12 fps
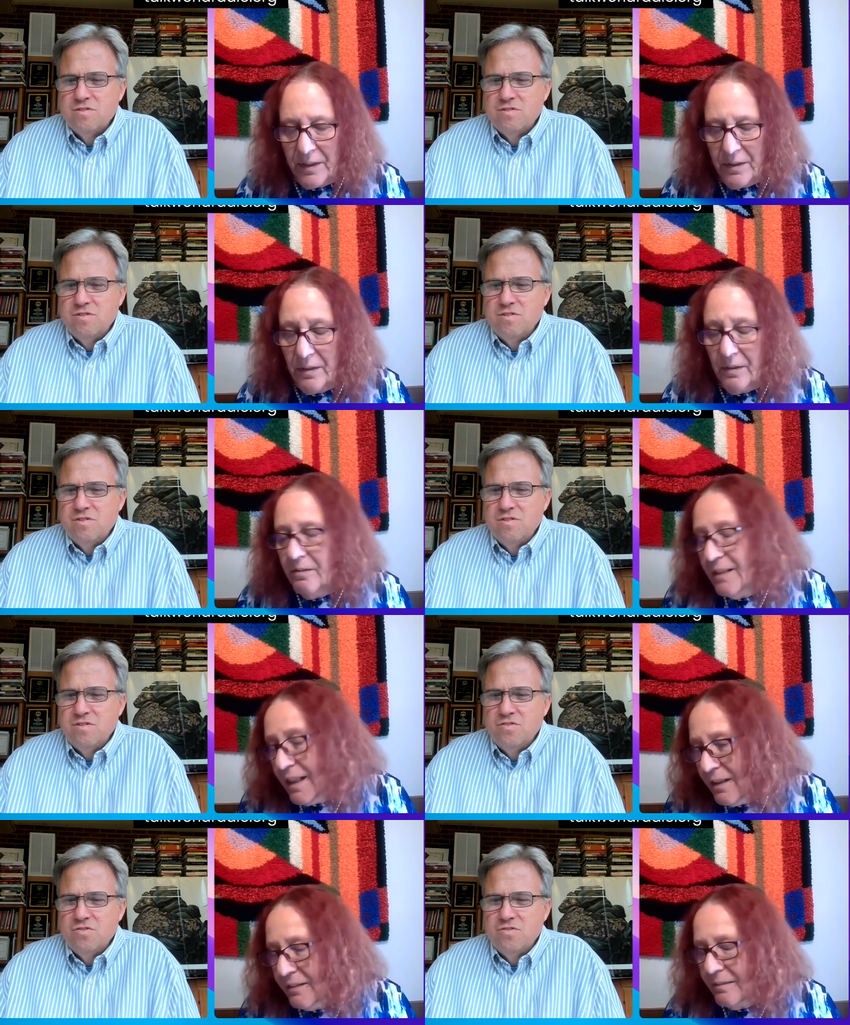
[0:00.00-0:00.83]
Speaker 1: World
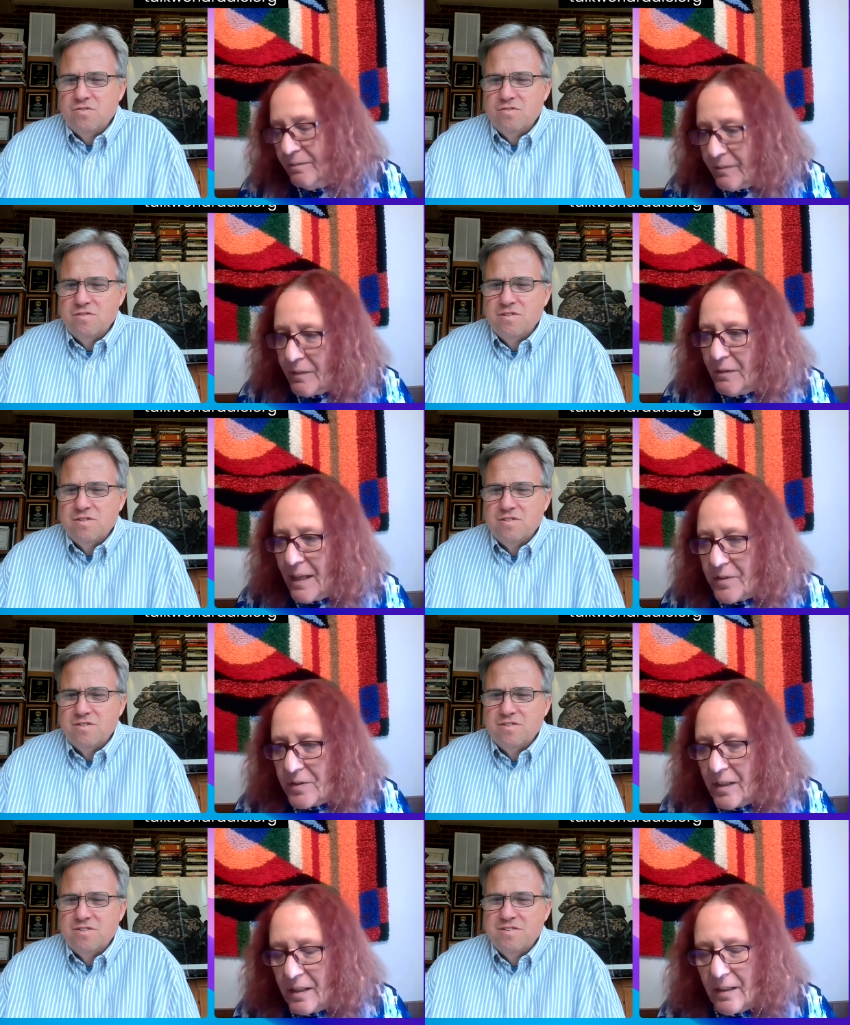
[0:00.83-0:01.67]
War II.
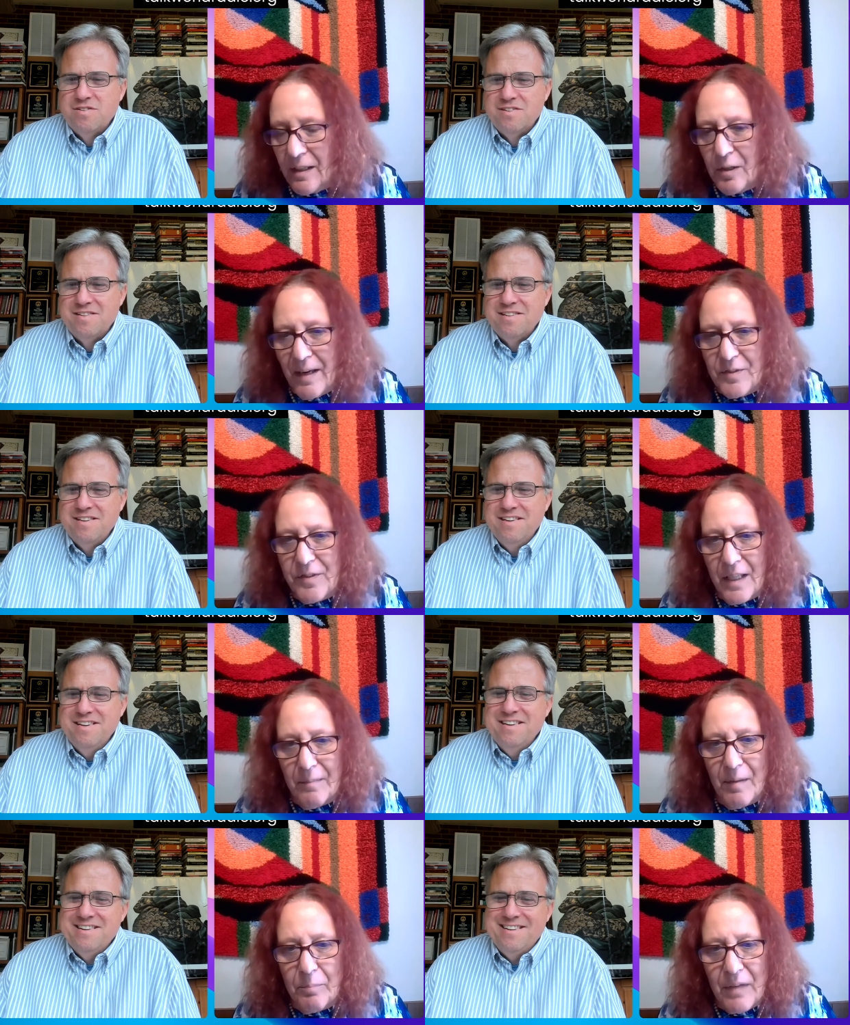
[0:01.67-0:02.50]
Well, that's
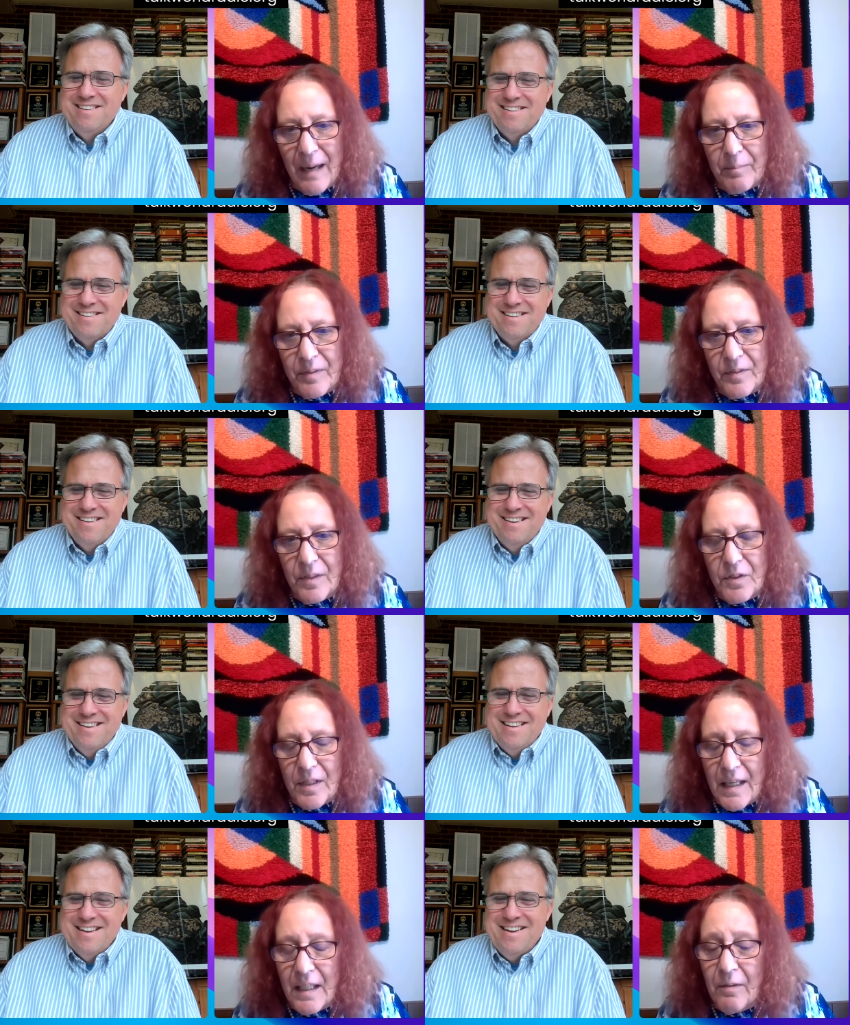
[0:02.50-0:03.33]
a, questionable
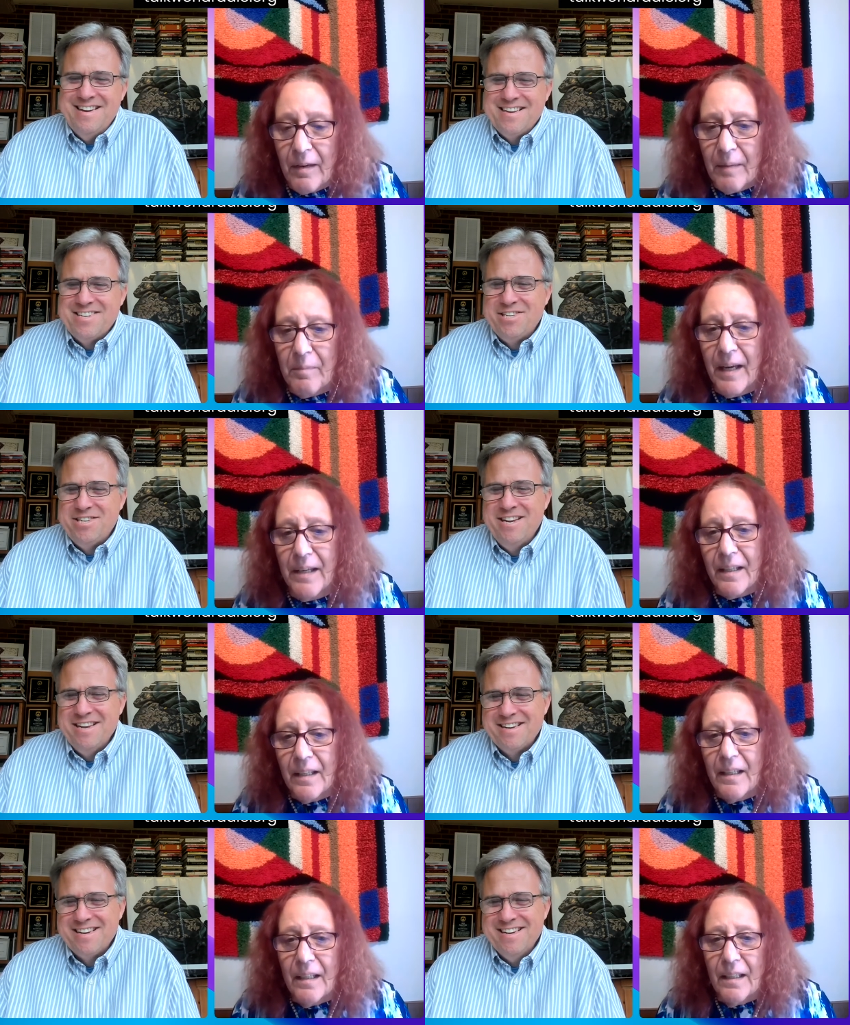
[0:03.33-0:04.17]
proposition
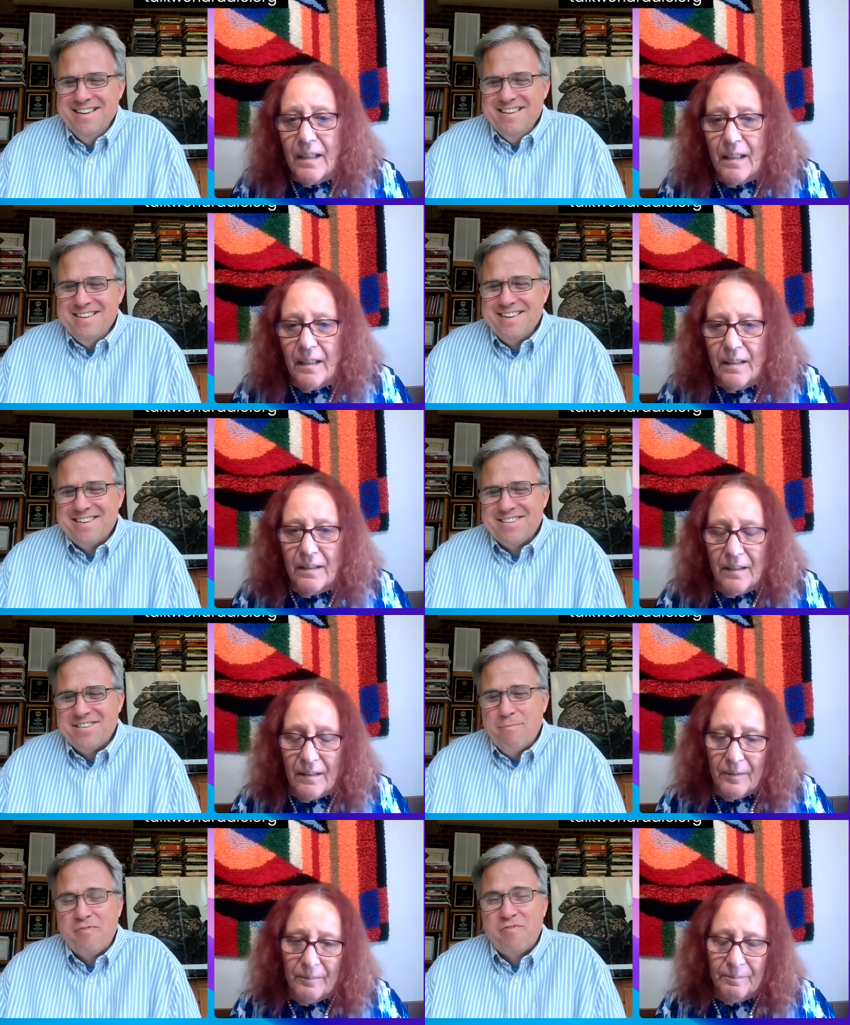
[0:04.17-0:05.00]
anyway.
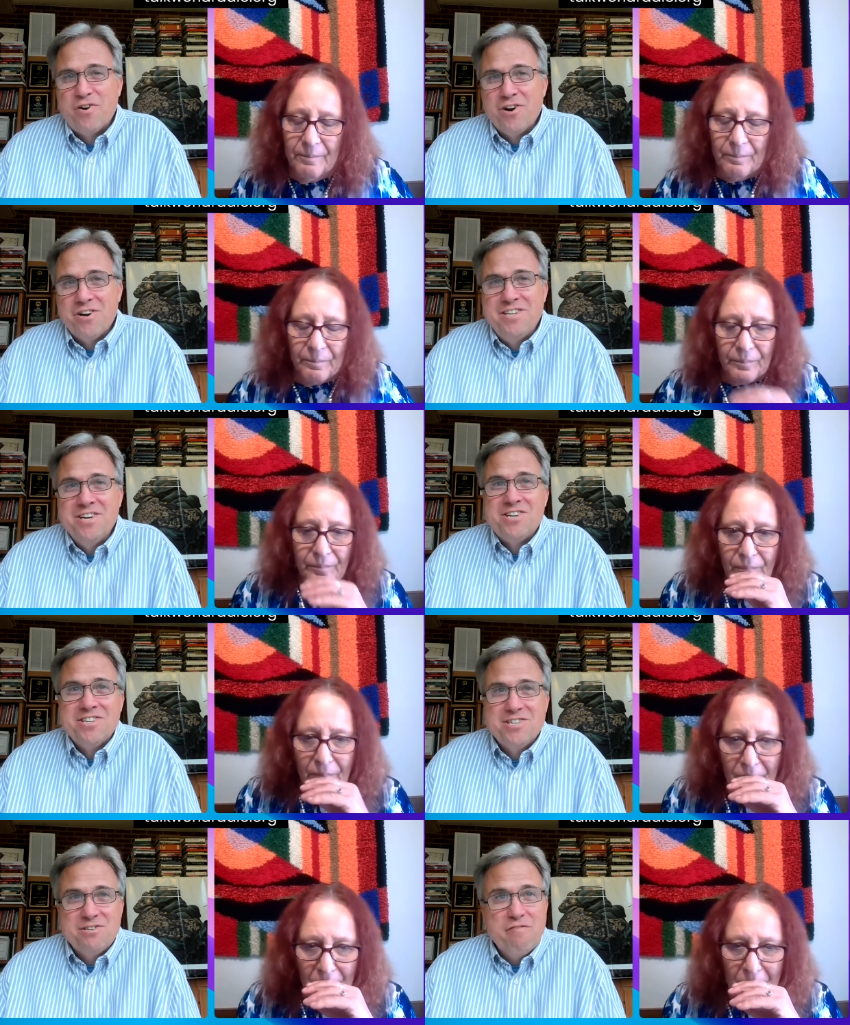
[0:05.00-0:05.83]
But
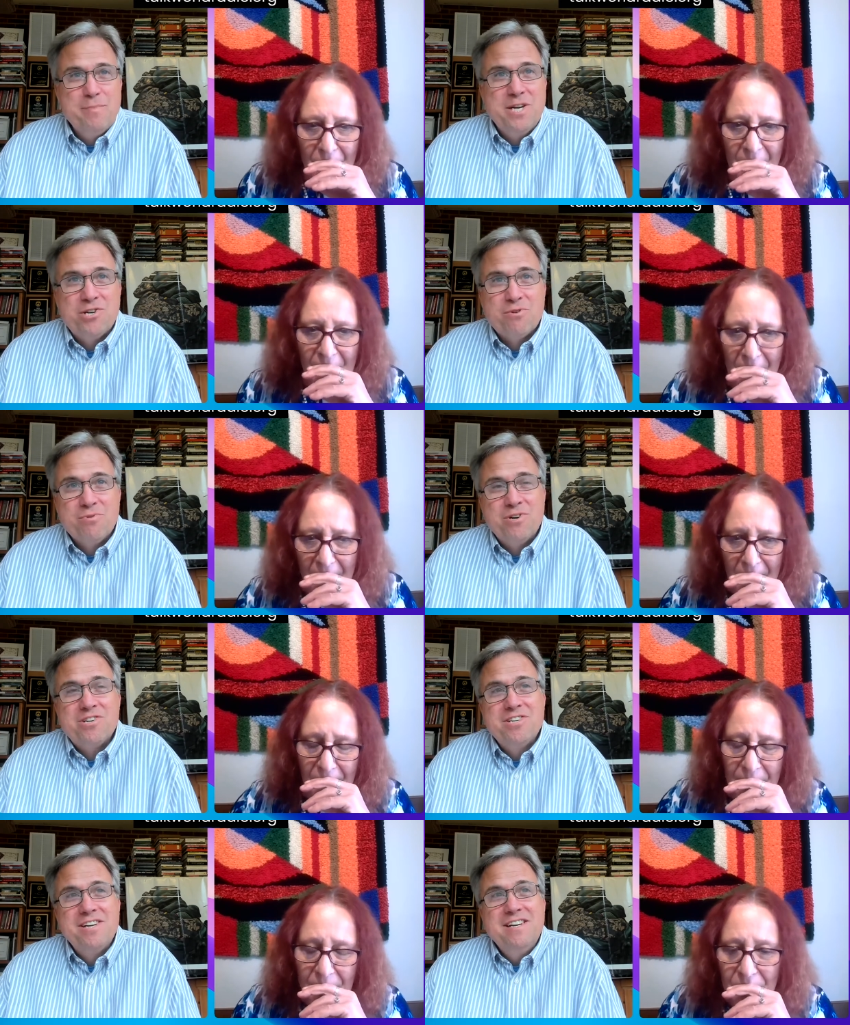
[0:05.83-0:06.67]
Speaker 2: dozens of major
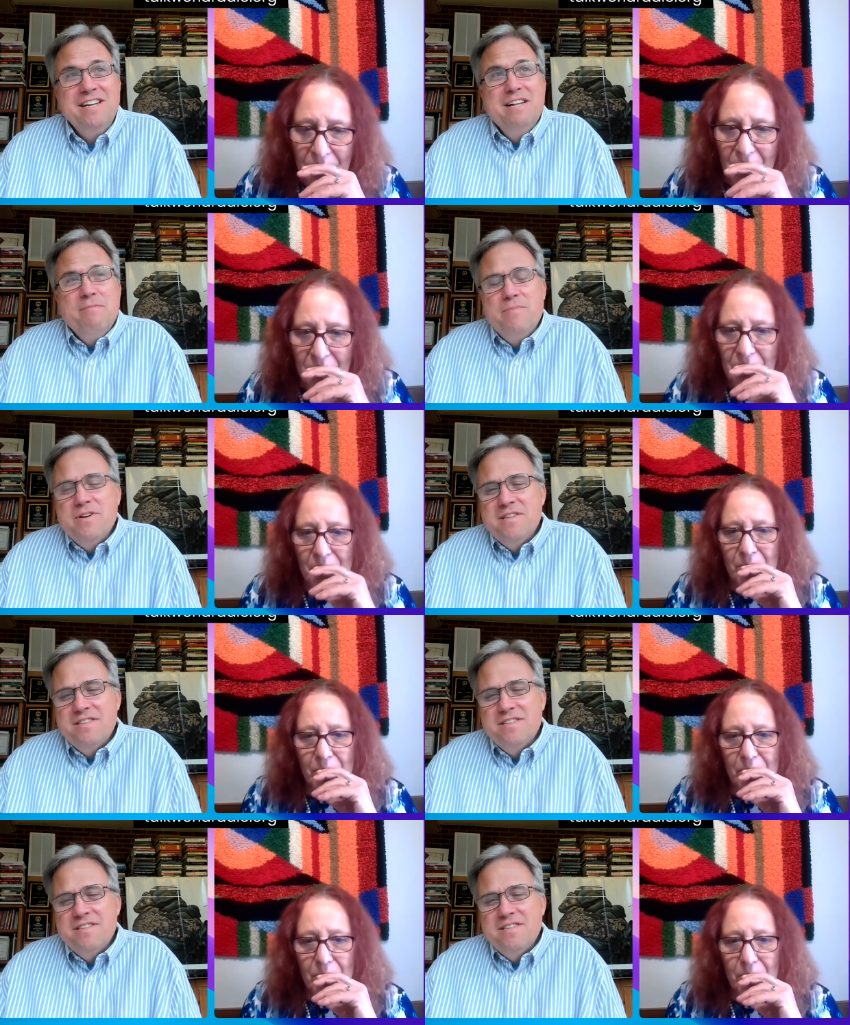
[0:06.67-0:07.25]
wars, yeah. But,